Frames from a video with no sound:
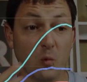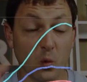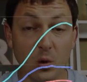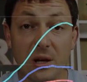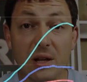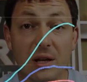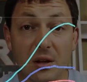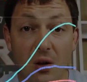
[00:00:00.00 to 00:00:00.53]

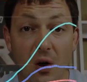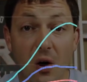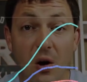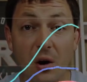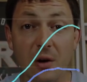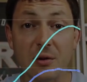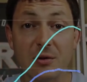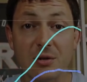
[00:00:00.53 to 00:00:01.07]
really
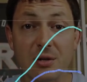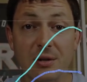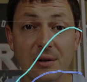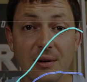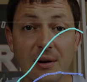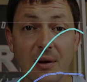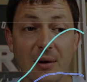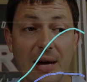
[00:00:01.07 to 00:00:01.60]
large,
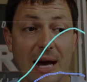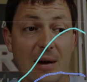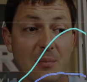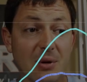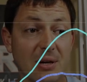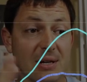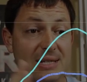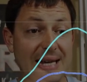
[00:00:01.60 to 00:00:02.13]
okay,
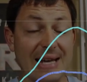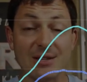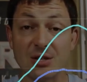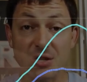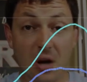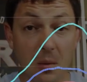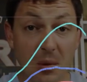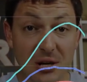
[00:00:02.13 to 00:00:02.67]
because I had
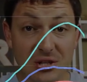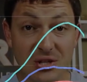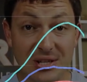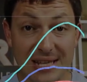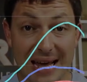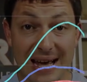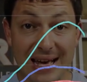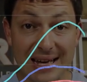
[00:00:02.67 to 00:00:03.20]
so
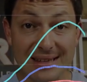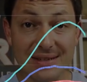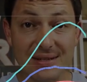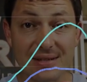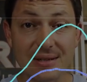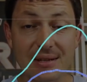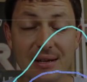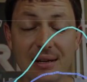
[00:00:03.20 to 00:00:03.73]
much
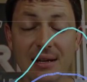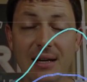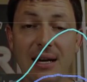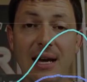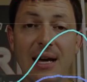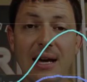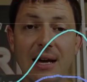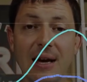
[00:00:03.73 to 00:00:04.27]
debt.
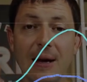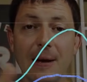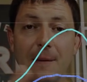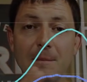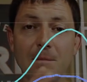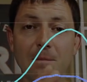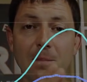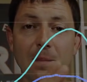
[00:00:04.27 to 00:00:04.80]

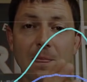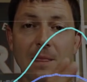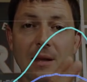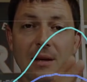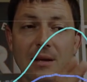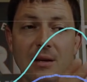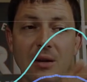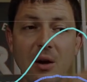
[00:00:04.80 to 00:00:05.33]
And,
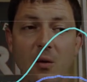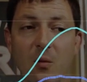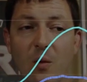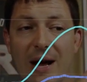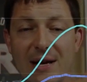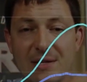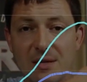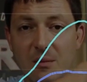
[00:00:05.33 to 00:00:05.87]
you know,
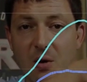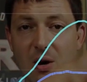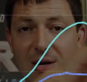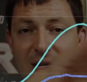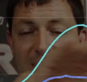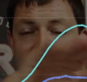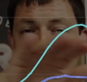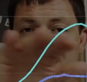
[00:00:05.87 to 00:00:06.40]
as the
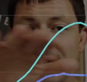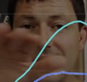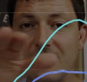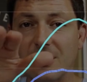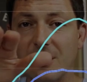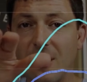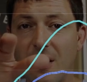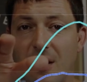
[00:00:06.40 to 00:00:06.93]
market
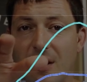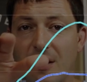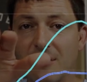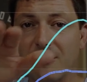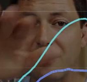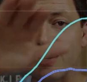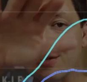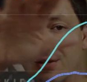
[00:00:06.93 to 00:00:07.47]
teetered
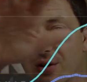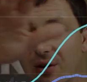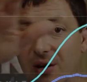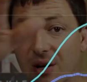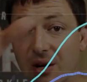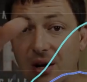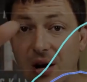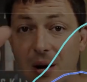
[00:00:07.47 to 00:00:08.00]
off and
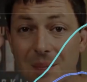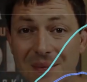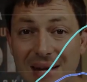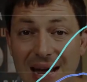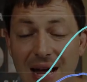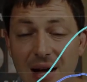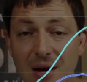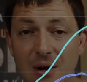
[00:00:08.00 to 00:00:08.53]
started to come
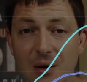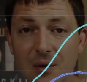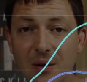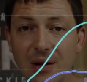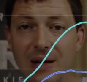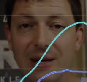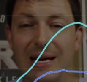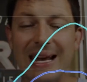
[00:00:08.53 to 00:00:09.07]
down,
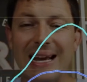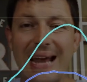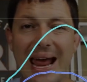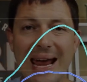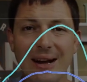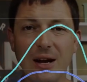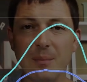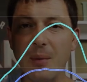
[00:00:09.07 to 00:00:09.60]
it
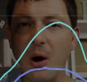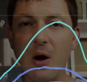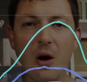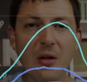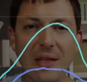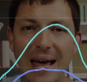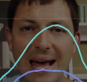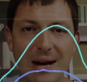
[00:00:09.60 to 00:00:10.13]
ate up
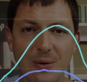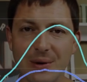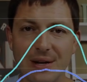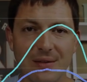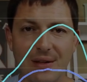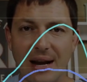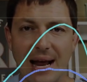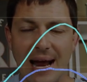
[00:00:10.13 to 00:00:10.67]
all the
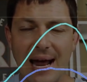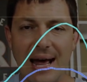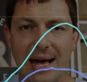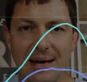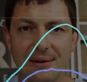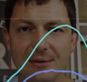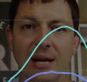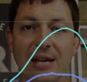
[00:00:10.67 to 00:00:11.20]
equity that I
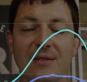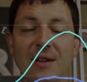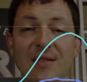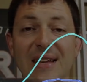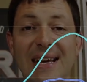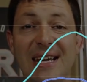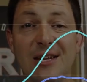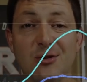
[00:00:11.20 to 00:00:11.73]
had. And
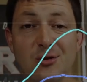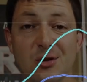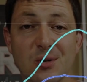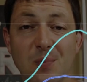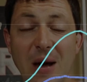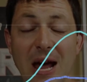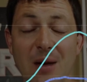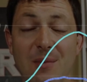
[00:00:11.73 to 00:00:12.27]
then the
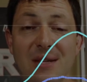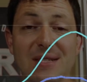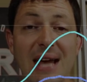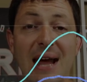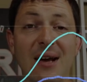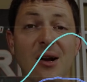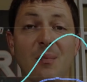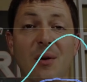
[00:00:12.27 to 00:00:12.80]
interest payments
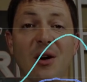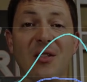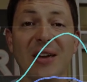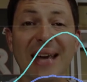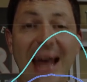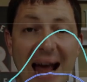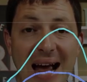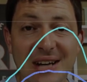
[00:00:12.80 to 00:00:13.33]
ate up all
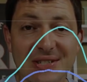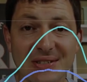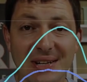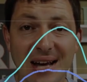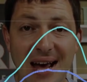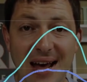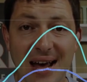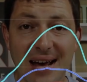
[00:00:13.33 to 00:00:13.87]
the cash
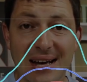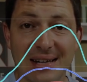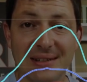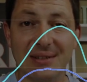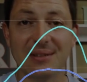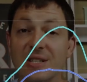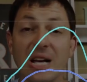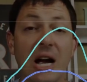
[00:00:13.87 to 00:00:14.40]
that I had
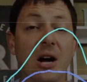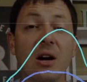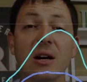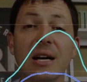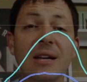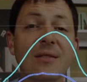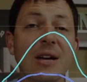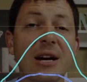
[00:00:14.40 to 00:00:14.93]
because I
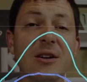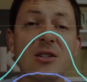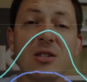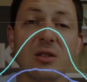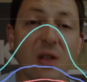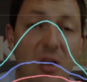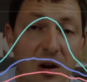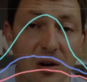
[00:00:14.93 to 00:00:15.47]
hung in there
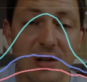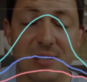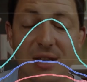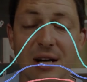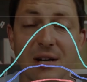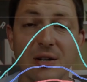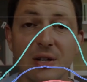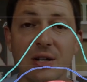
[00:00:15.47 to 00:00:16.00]
as long as
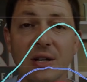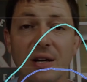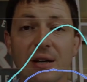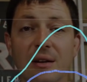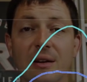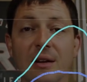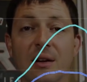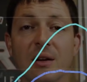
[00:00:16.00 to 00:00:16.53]
I
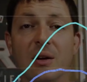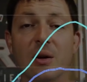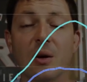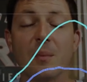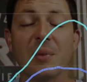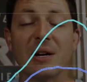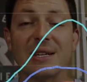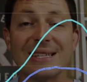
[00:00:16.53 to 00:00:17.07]
could
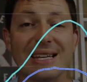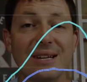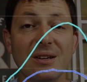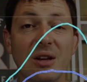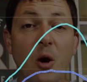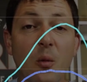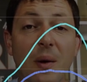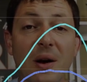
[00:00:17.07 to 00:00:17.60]
because it,
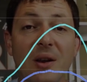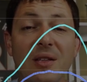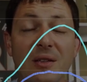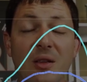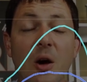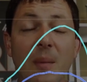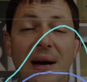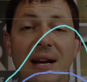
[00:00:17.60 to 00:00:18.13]
nobody,
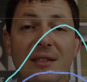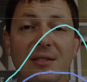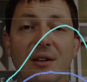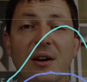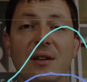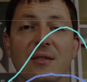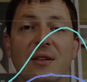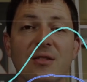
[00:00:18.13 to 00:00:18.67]
nobody
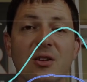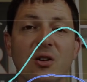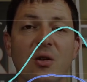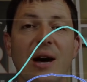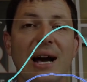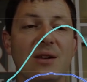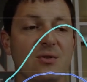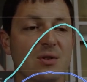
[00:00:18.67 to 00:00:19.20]
thought that the
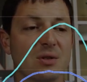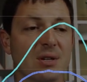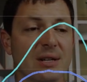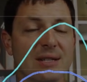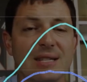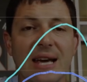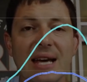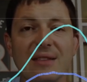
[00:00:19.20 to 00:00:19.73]
crash was
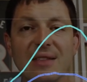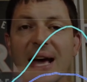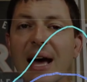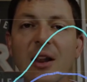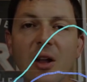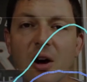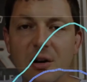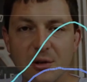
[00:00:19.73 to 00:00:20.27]
gonna take
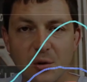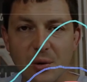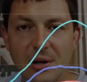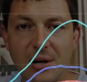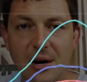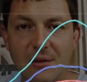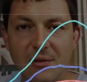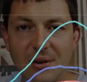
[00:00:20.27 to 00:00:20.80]
that long to
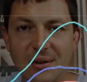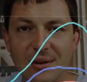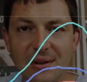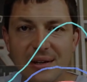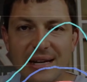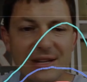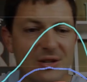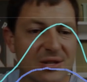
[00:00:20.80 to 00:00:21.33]
recover.
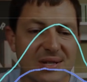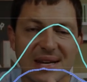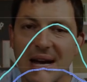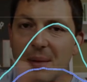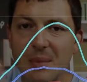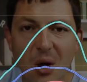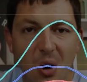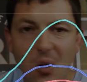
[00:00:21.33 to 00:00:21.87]
It just
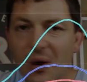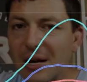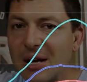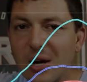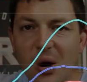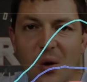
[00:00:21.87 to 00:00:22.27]
kept going and